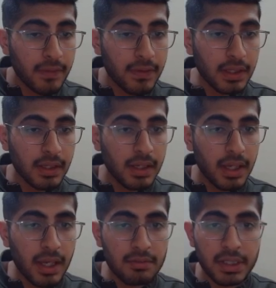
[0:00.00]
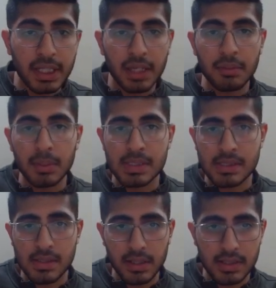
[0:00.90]
See, every time
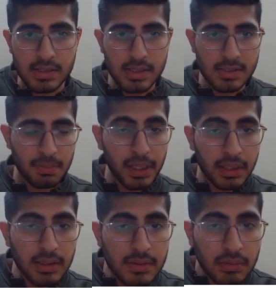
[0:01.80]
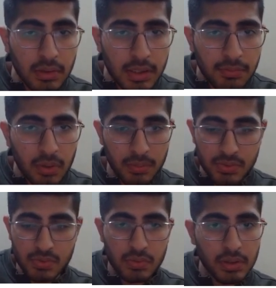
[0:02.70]
it is displaying this only from
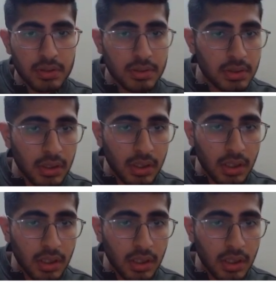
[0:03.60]
students.